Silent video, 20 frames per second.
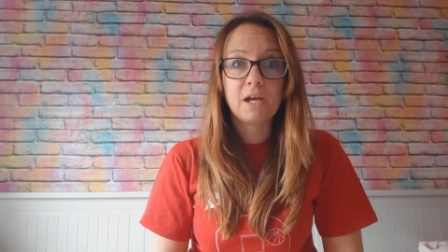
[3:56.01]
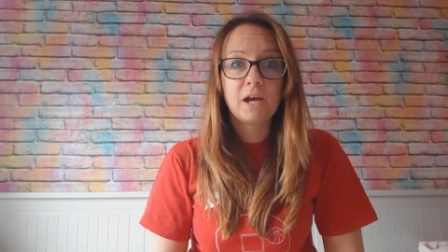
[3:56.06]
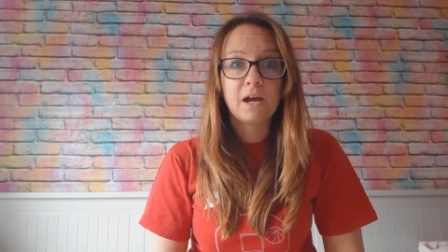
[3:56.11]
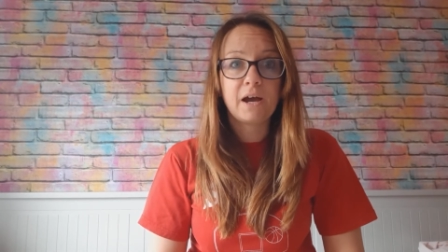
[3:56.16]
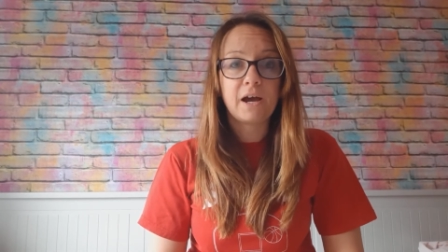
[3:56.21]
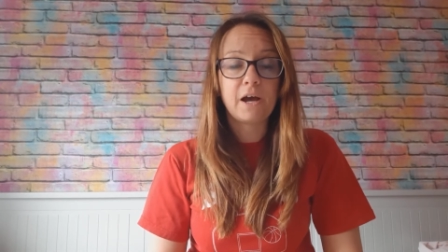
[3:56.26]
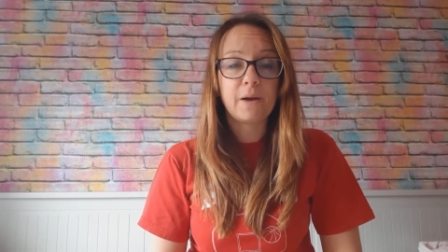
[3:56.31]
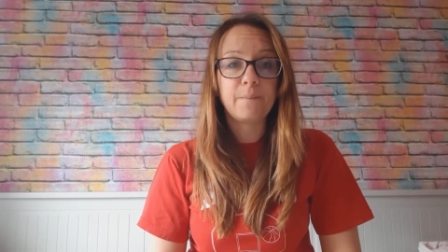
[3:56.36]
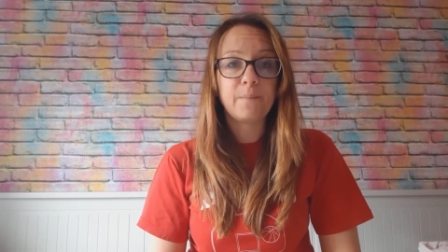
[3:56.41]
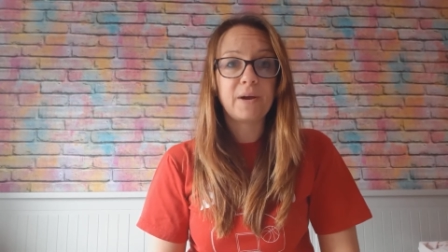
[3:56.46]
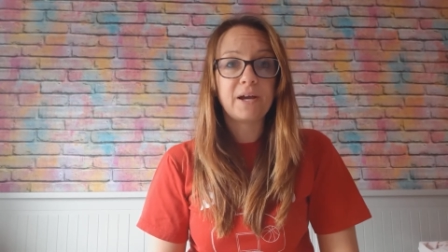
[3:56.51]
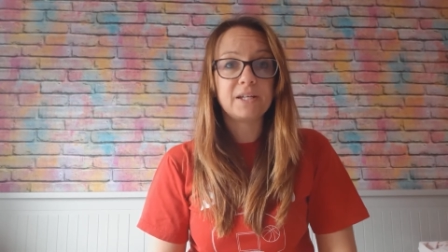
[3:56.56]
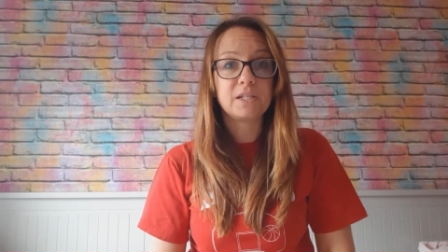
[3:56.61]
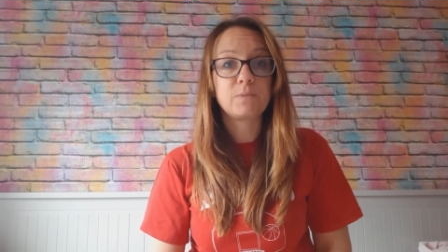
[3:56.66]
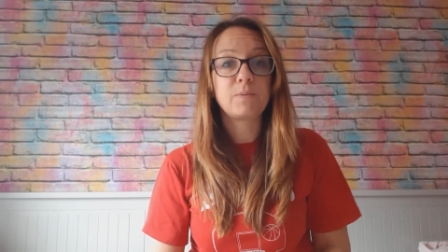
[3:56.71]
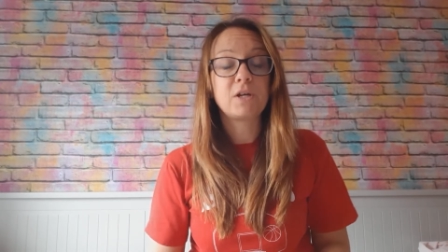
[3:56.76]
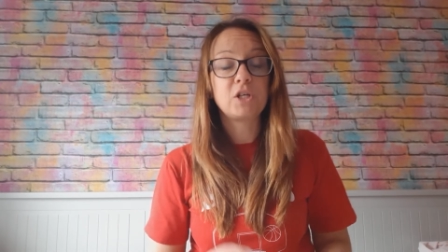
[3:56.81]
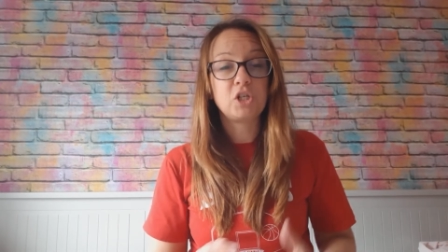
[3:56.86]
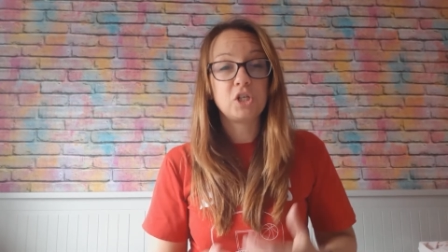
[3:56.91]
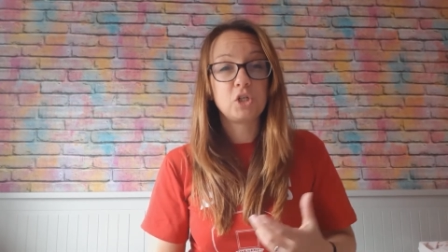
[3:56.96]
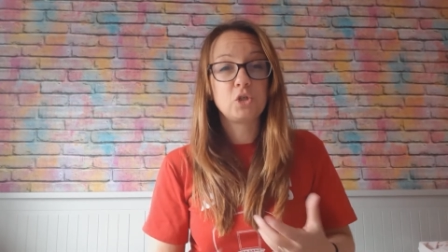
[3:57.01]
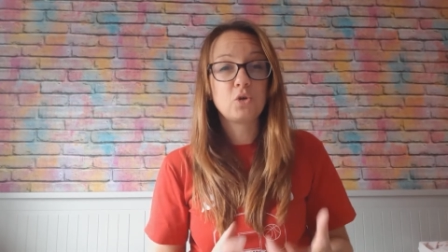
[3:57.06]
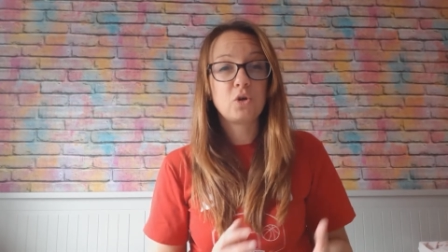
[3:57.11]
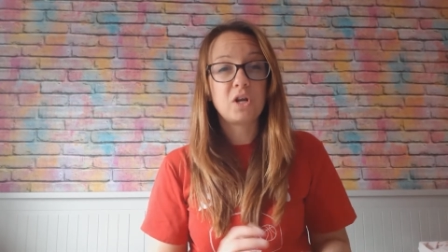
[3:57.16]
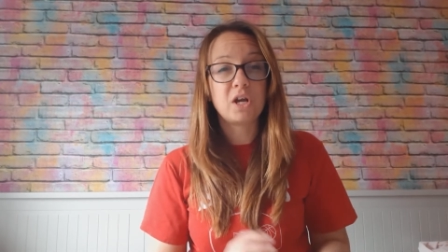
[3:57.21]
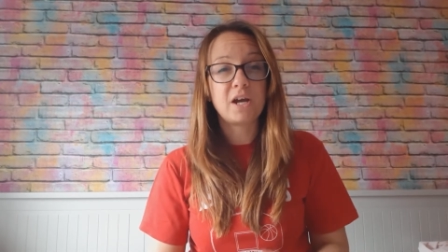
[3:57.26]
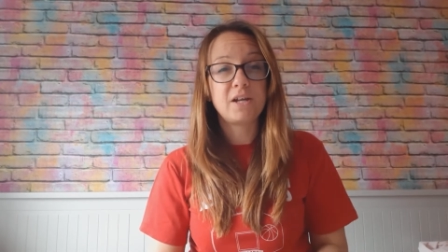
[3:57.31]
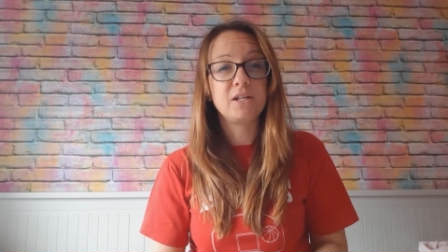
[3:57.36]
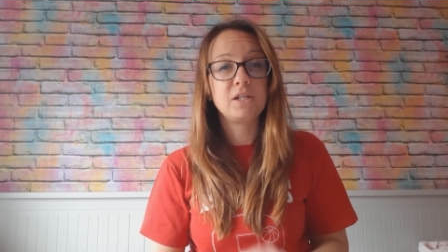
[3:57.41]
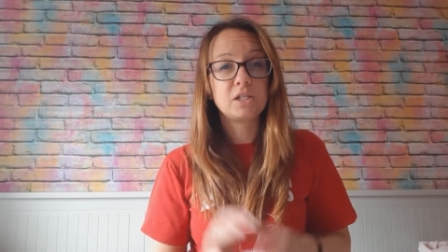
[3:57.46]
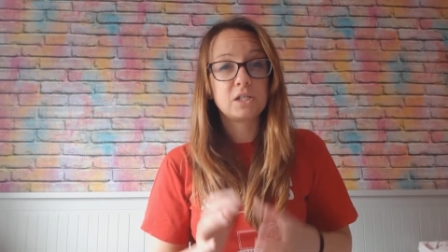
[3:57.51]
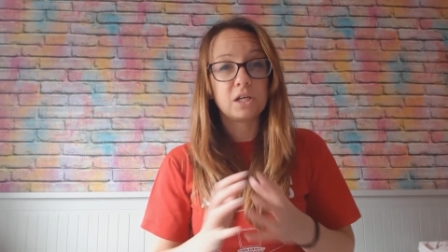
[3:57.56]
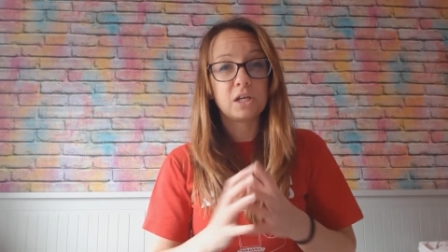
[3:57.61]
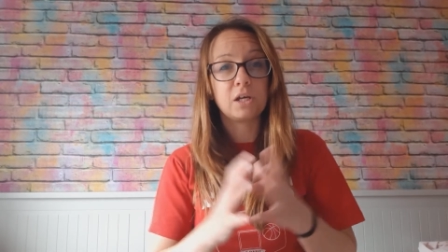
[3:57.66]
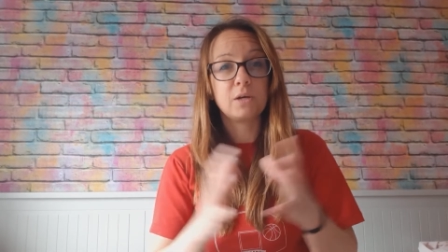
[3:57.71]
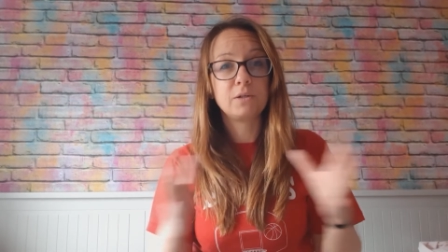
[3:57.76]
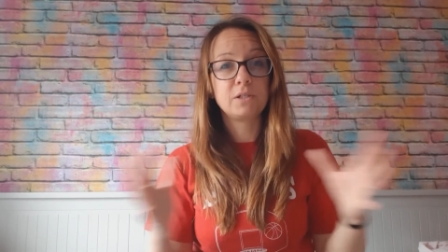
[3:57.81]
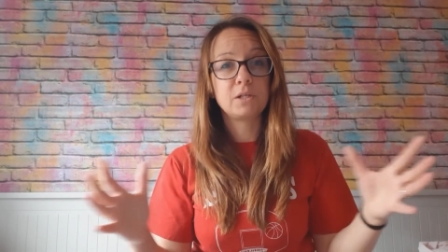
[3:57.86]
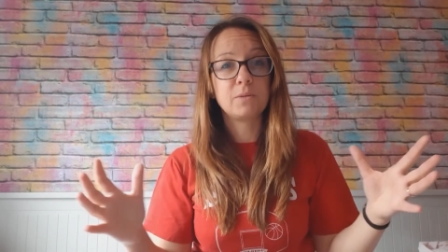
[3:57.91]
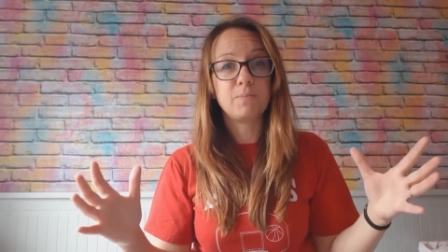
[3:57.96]
especially as you're learning
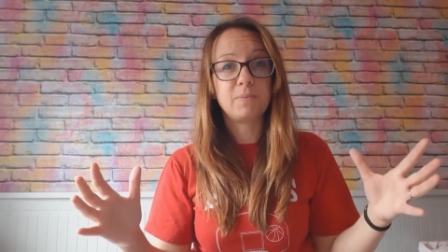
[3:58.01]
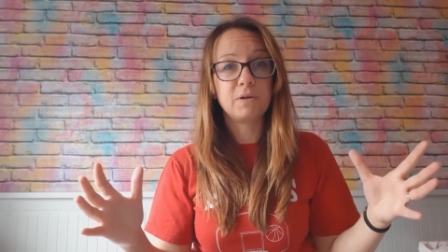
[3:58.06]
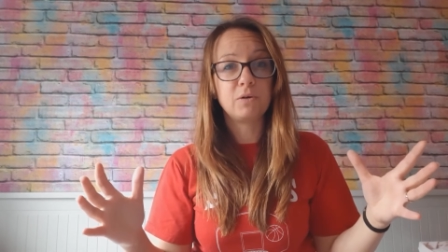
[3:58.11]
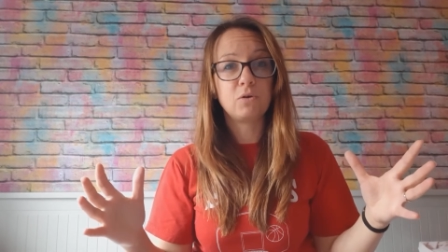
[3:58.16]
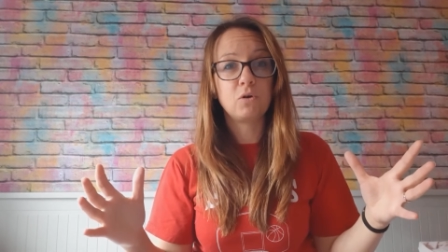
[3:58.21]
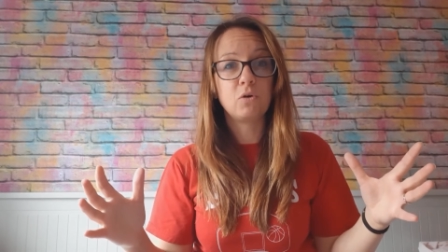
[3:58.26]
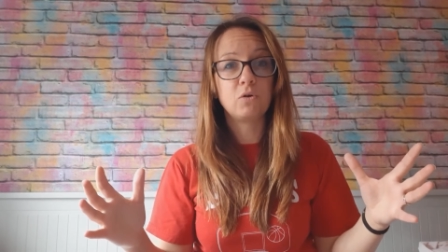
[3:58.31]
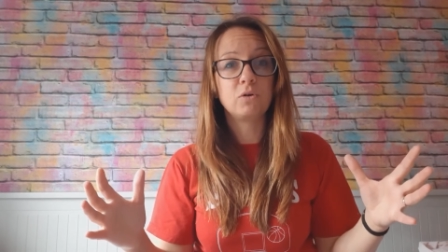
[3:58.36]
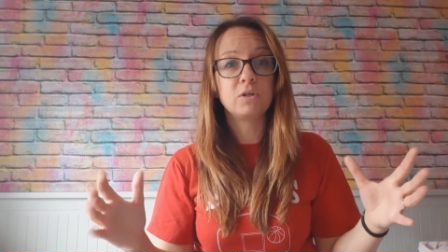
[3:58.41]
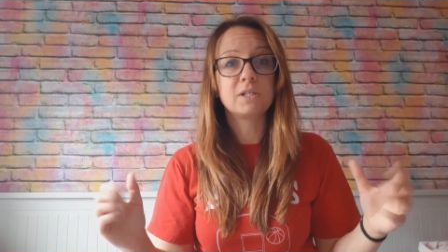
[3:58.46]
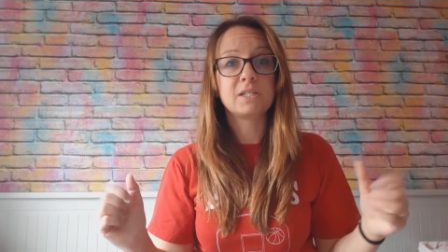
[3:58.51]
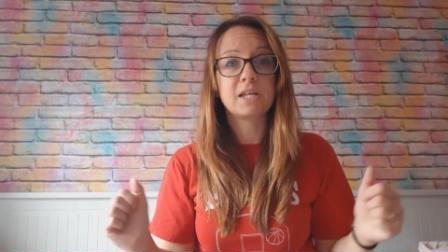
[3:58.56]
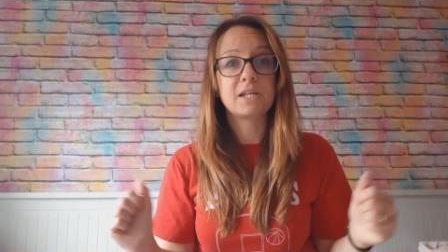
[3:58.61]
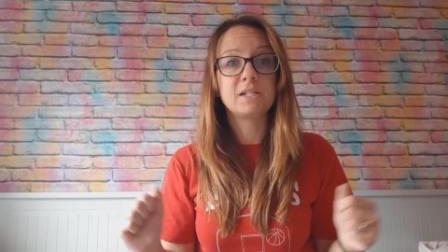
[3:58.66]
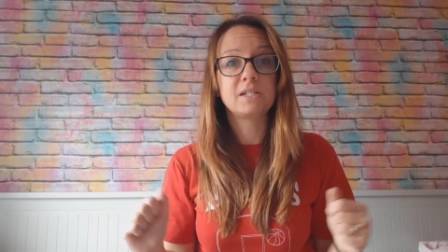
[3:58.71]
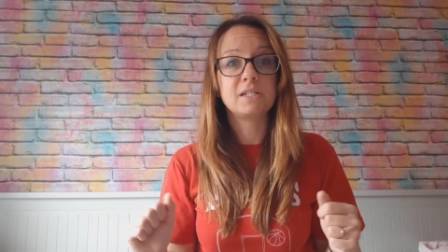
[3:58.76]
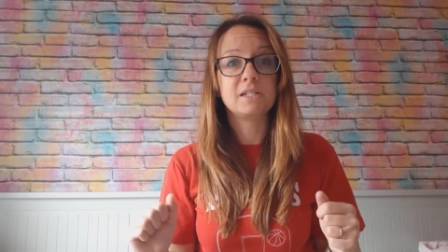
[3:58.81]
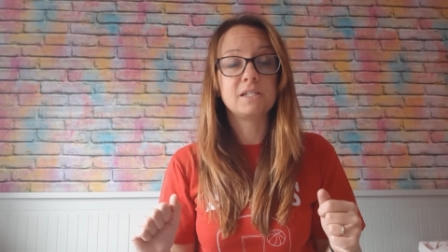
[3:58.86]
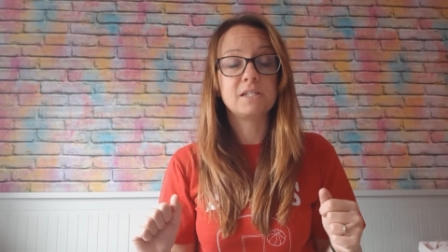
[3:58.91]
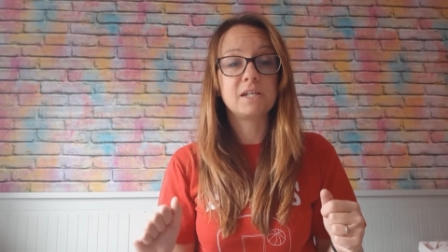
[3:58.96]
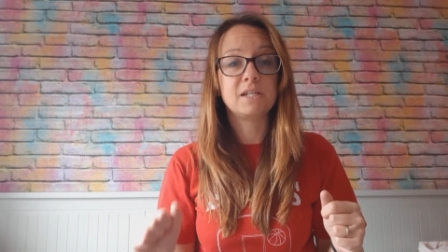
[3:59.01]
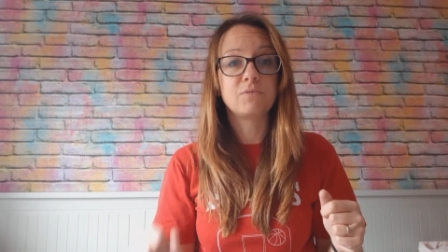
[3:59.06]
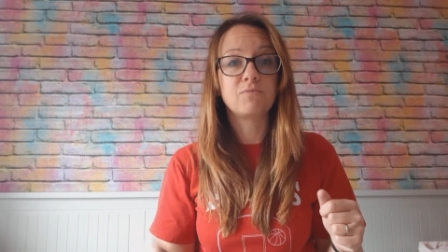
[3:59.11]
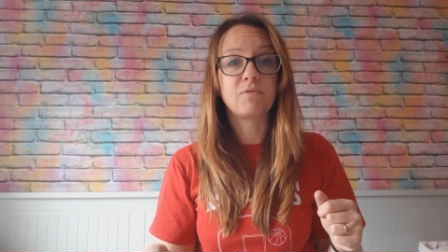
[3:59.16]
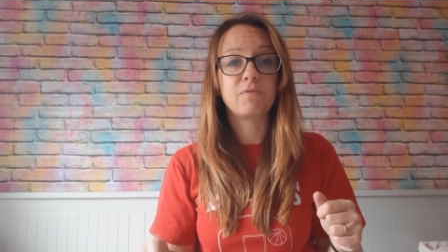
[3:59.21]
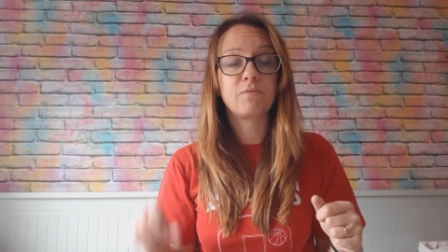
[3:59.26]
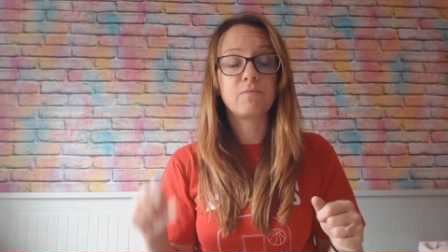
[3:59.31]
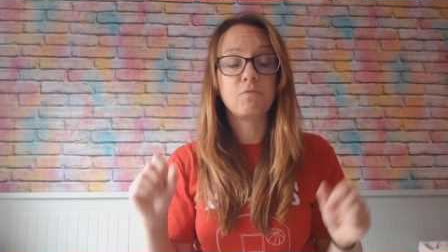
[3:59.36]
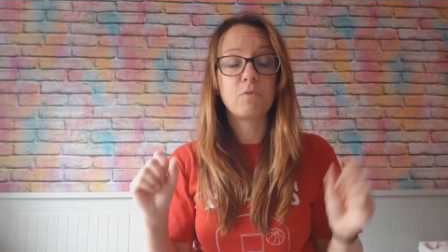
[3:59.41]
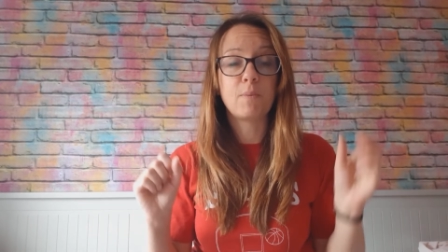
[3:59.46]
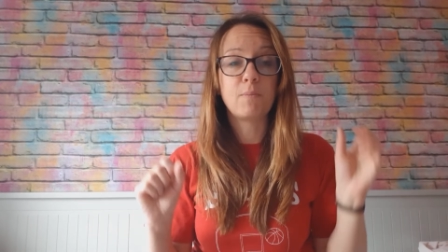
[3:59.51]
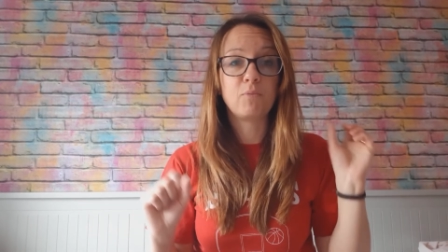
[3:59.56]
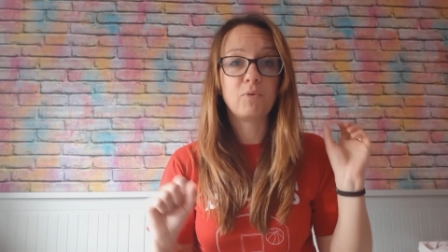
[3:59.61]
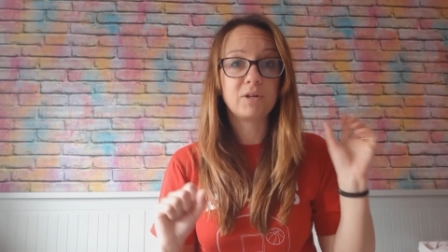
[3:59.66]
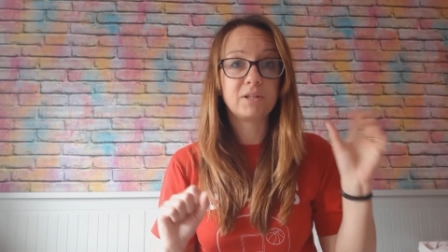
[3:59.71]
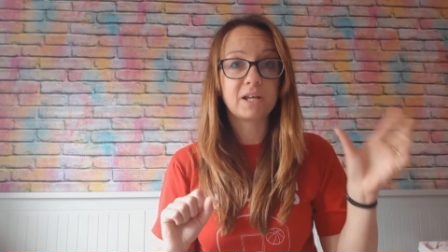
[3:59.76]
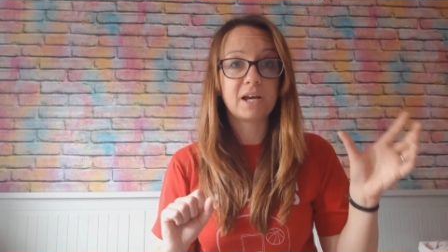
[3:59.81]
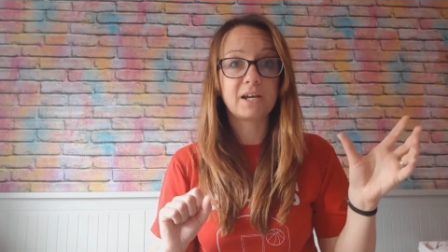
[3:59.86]
to build longer sentences, remembering that